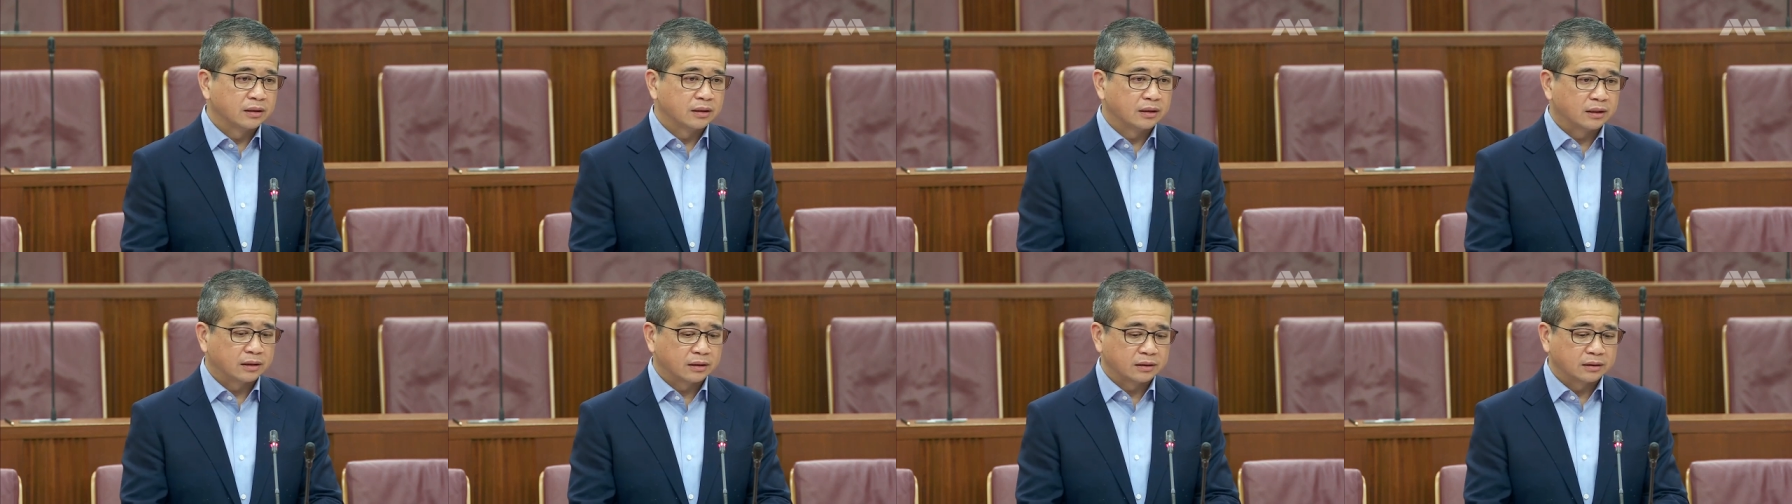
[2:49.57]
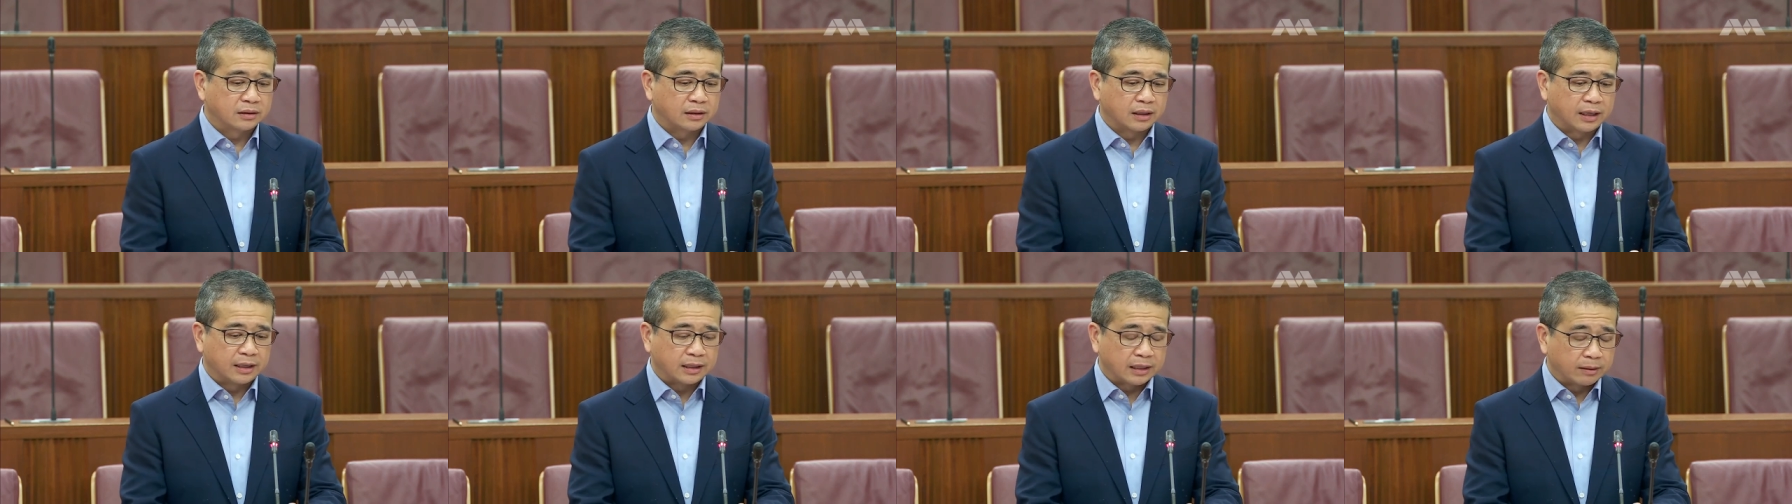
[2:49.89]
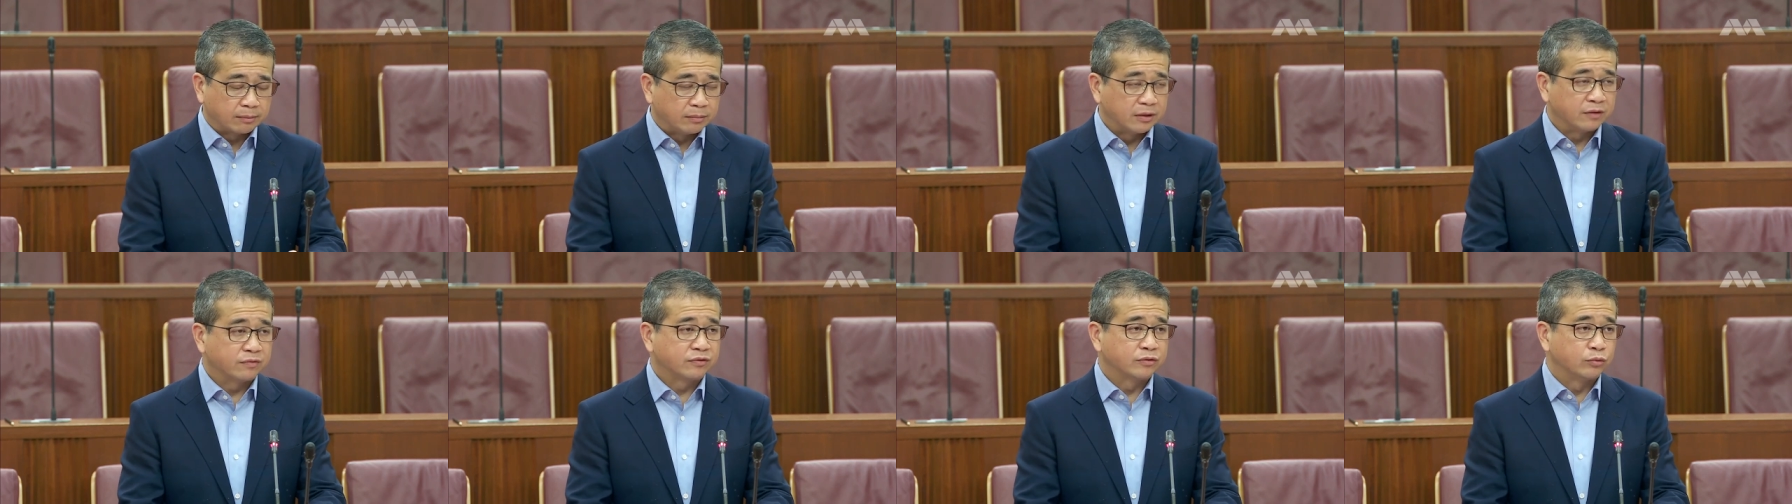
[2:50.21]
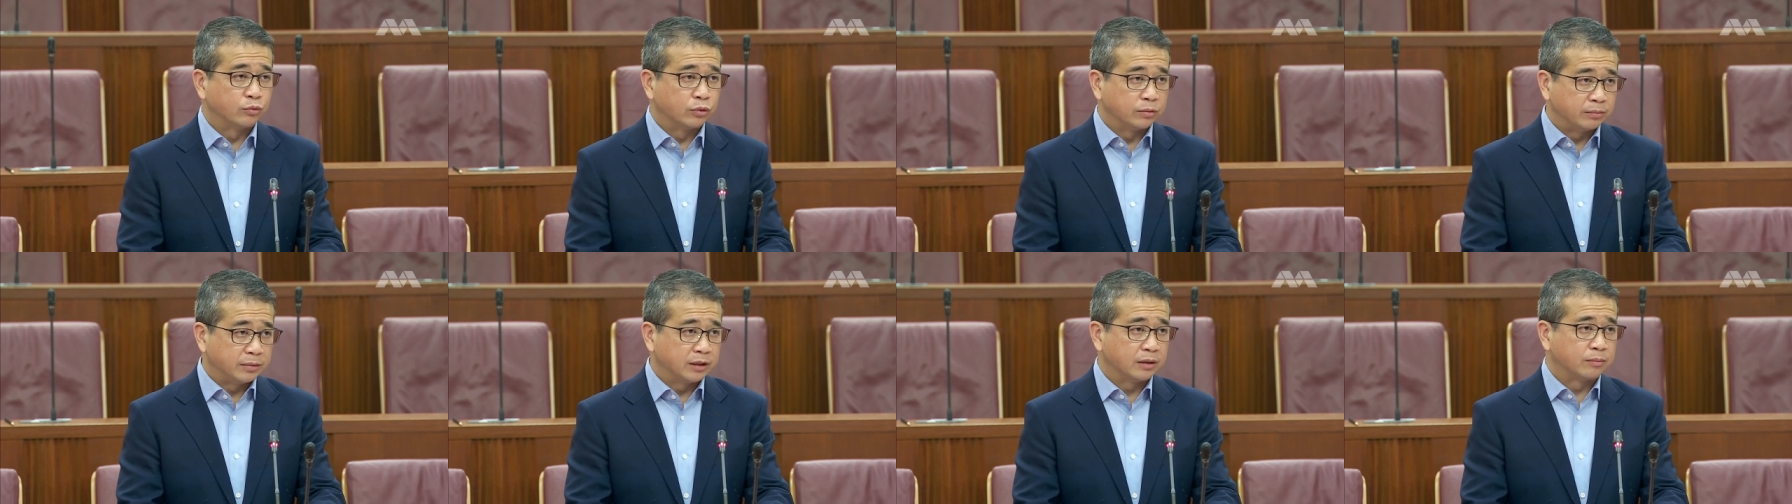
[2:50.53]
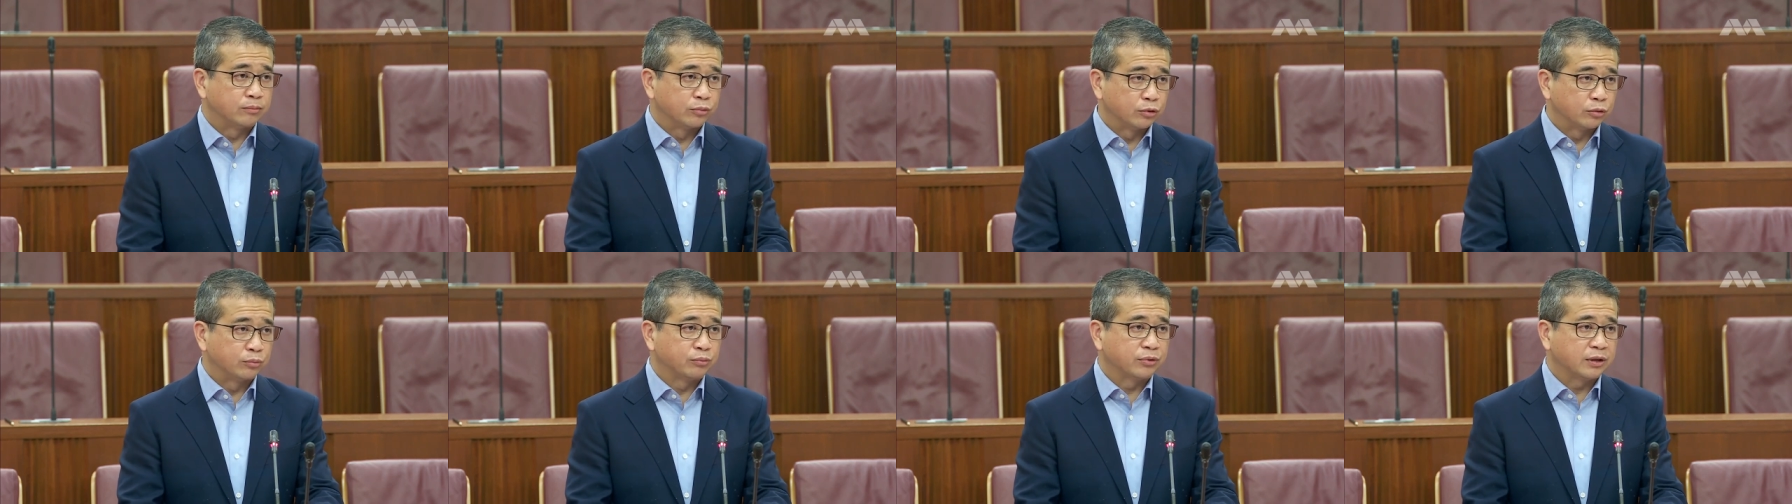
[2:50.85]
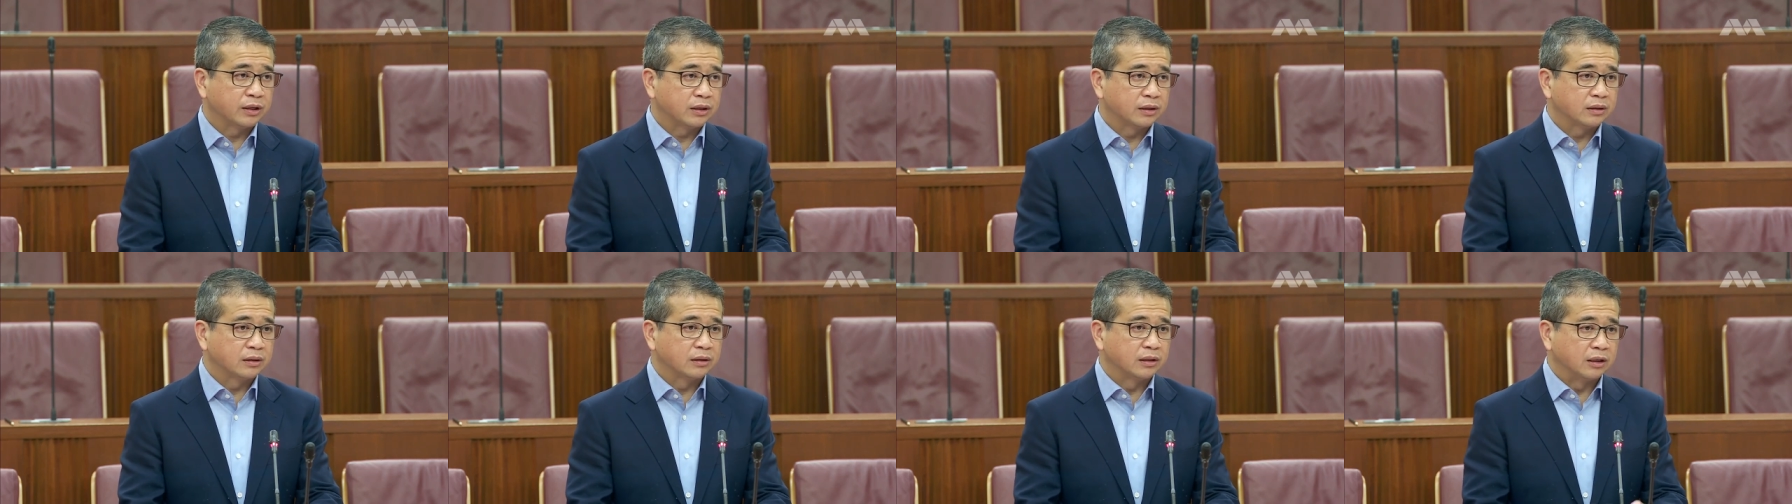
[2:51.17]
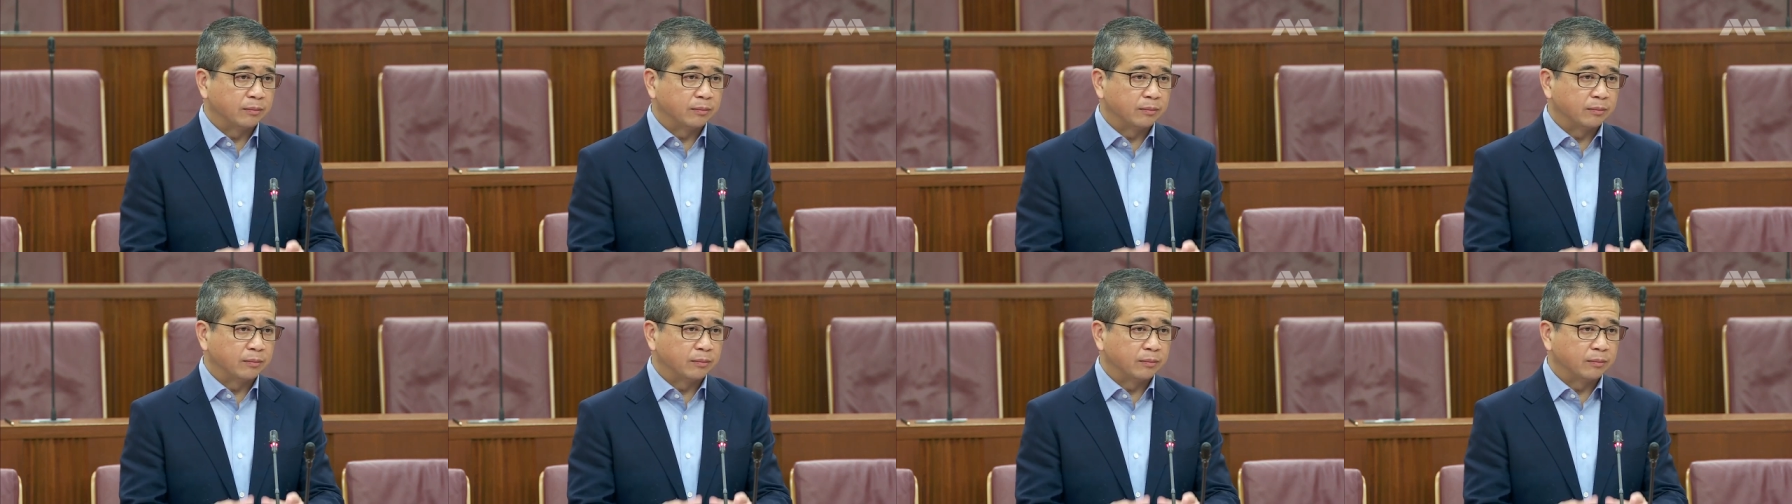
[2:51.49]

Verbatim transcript: uh, an uplift would be appropriate,